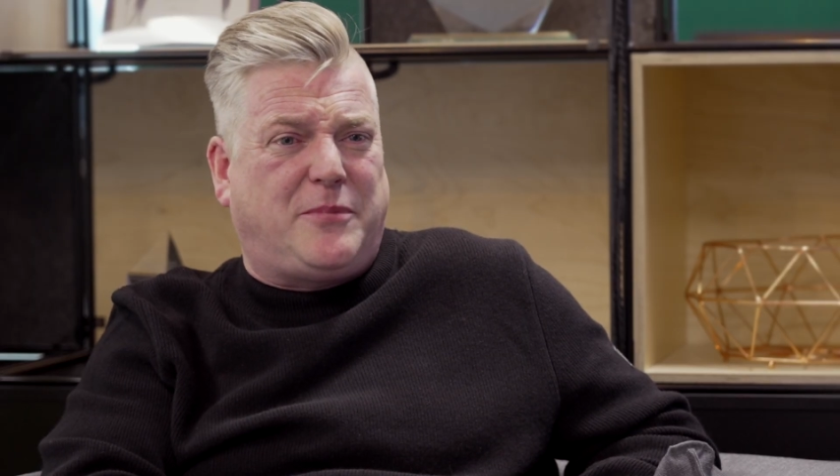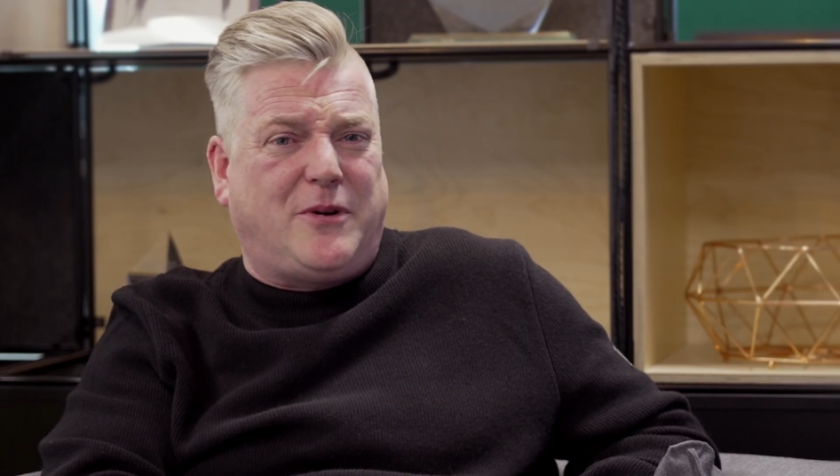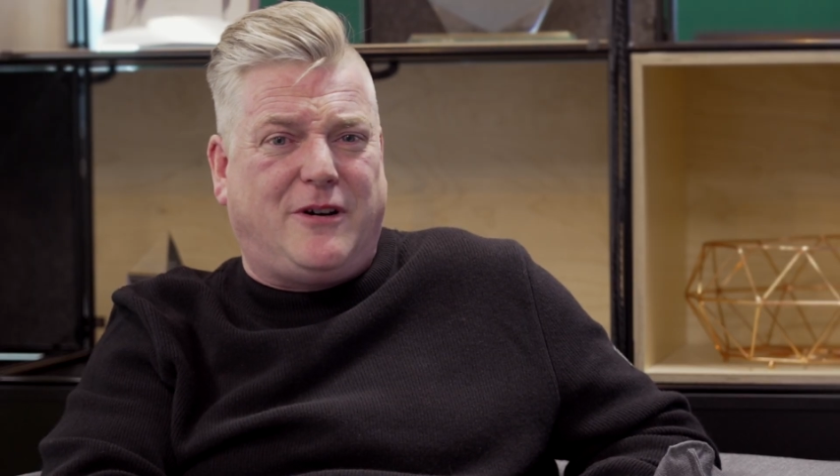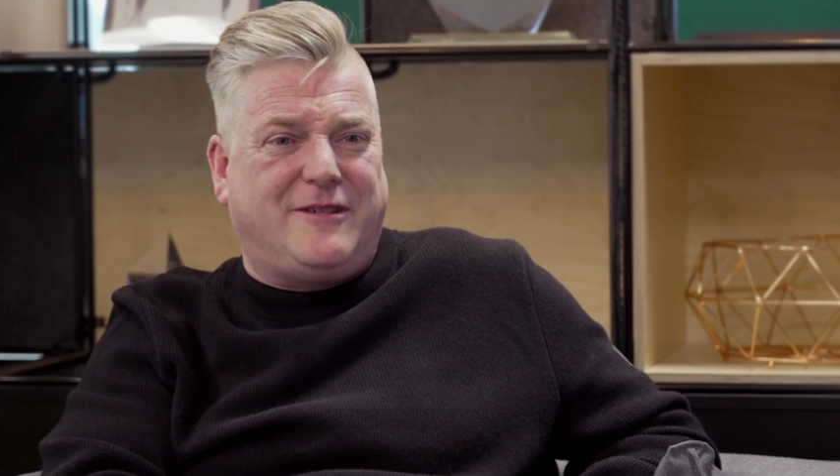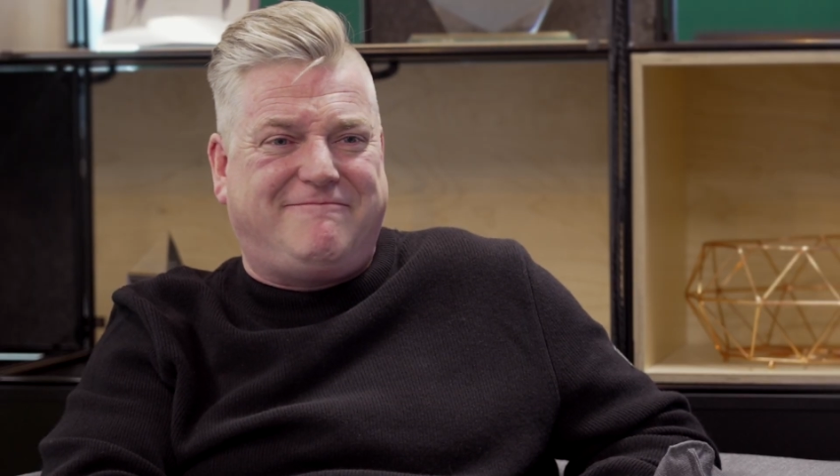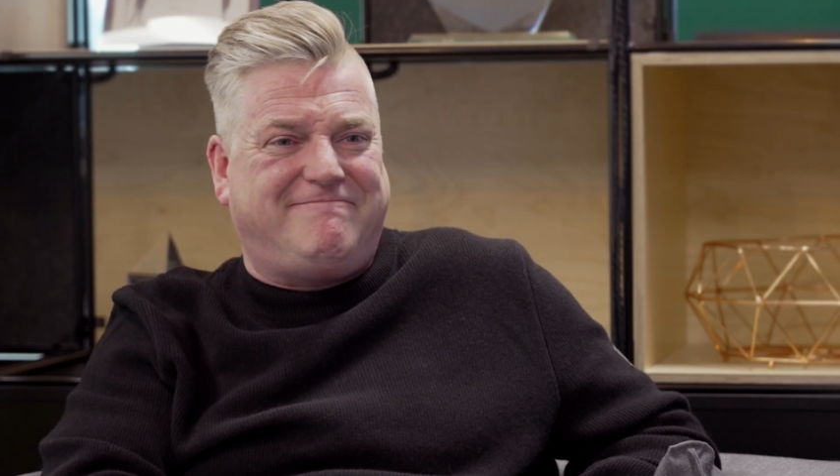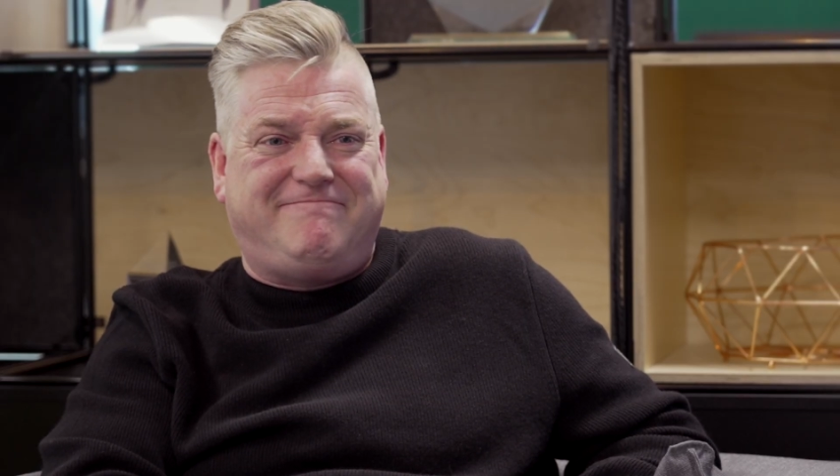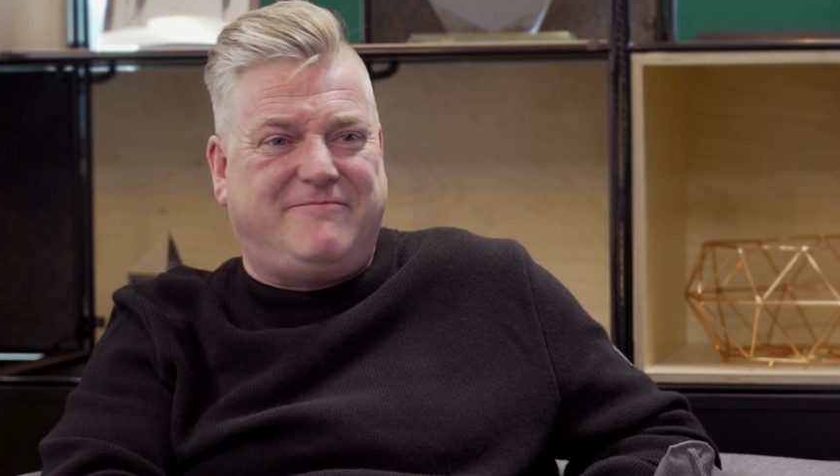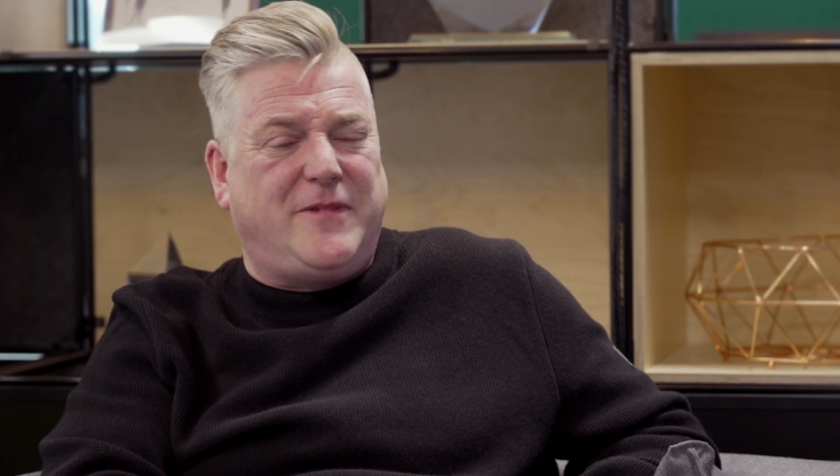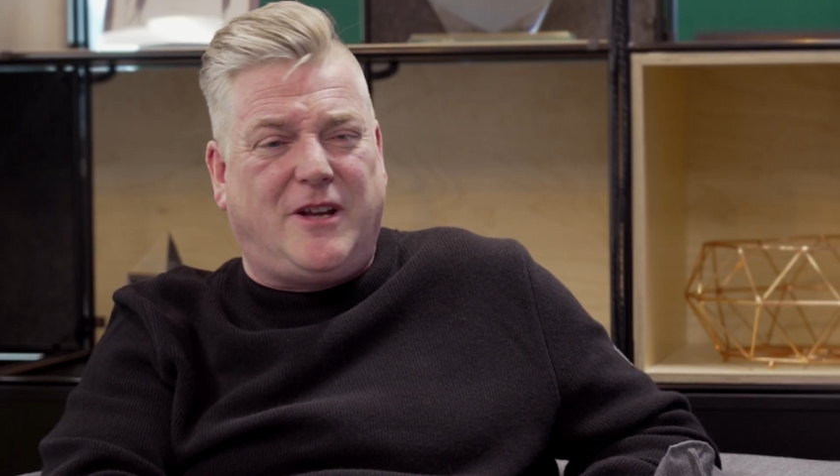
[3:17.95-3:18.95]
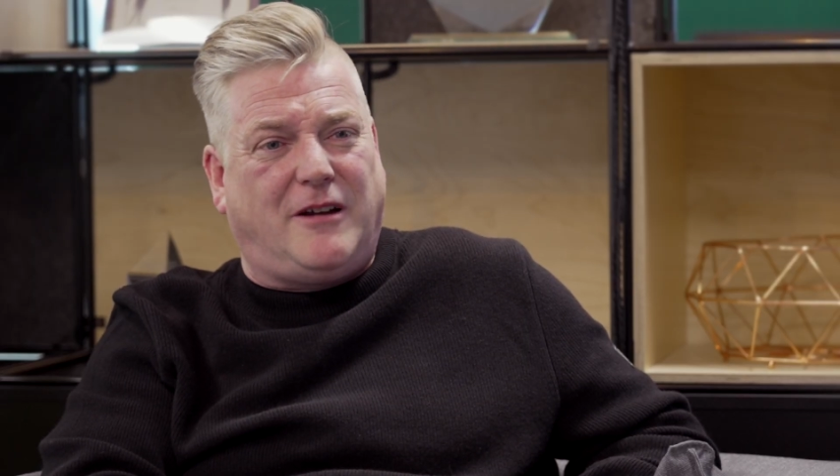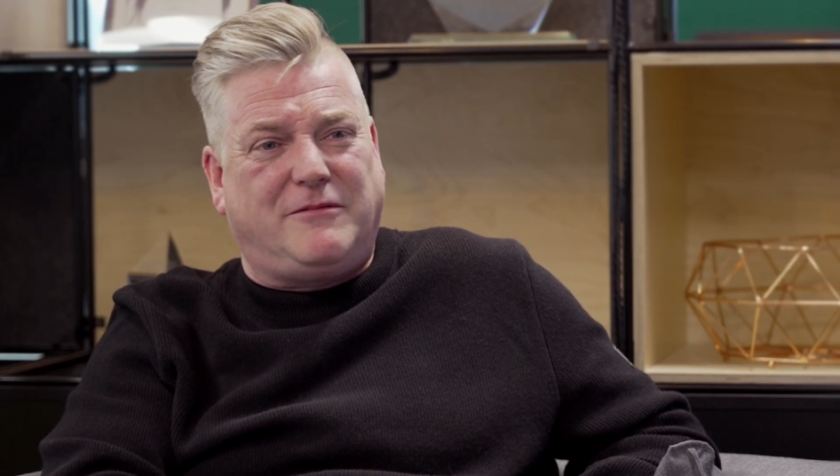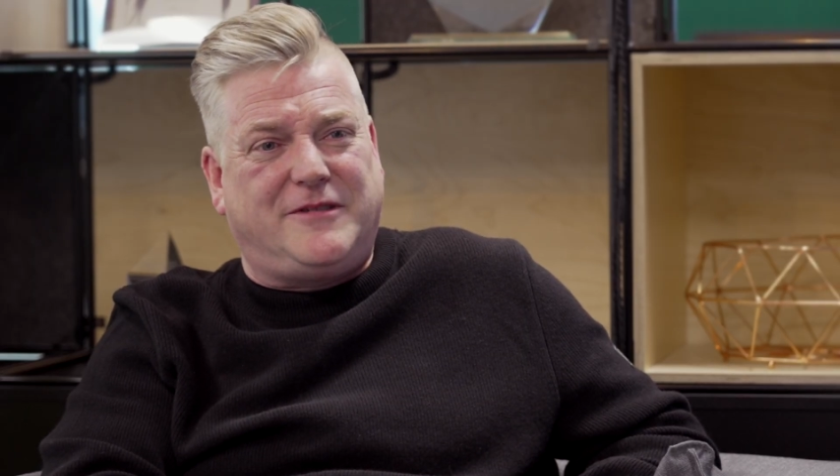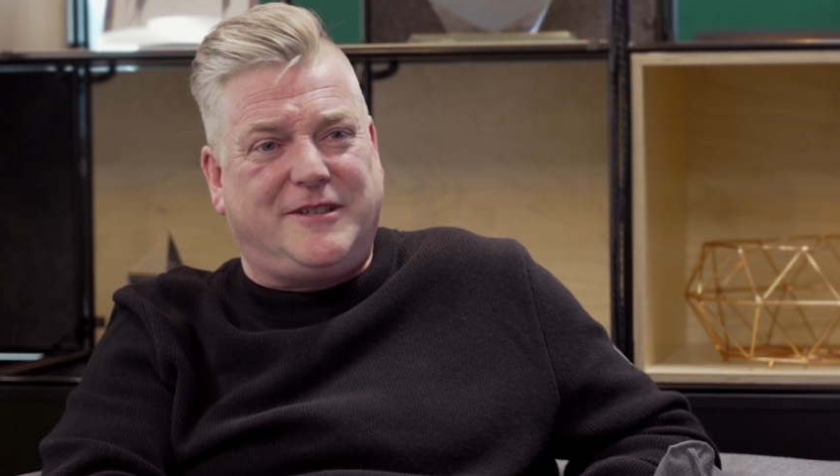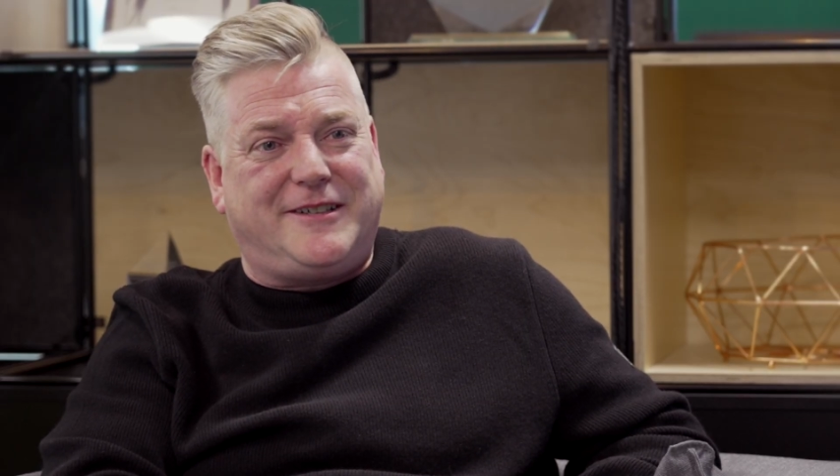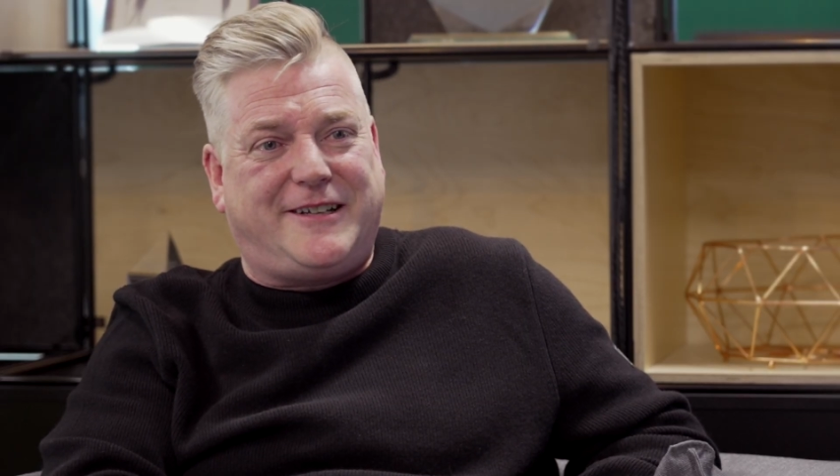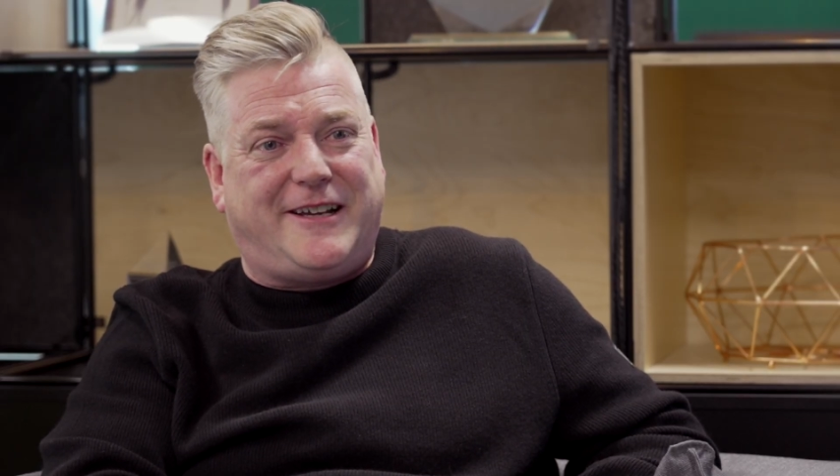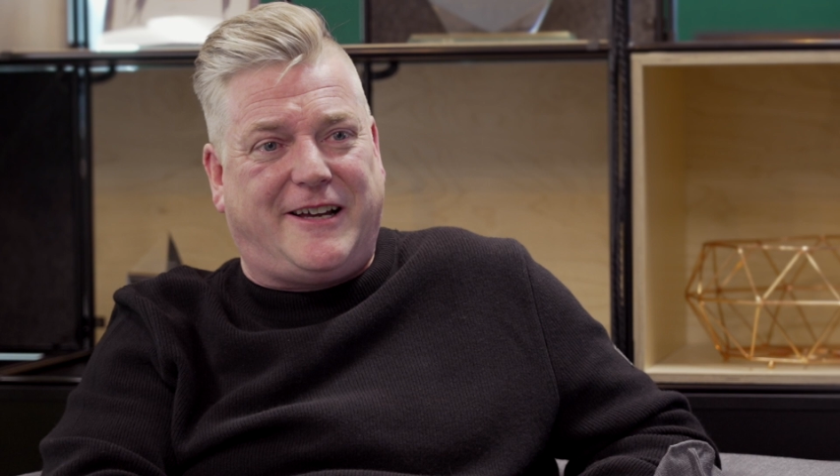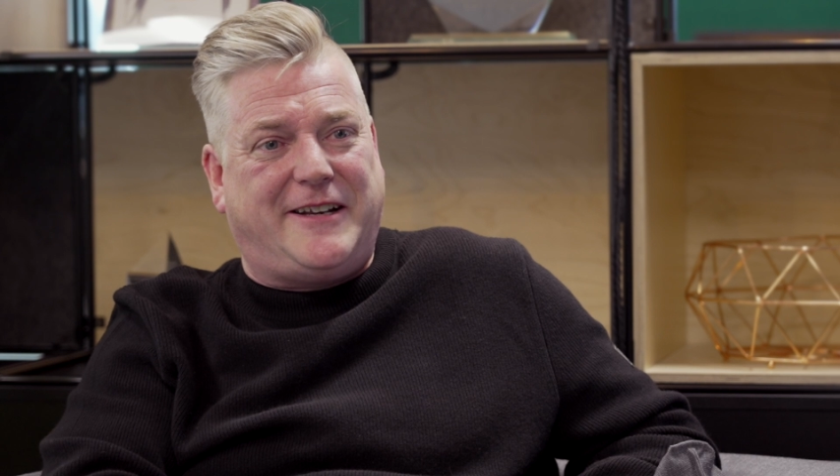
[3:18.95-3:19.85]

But no, the,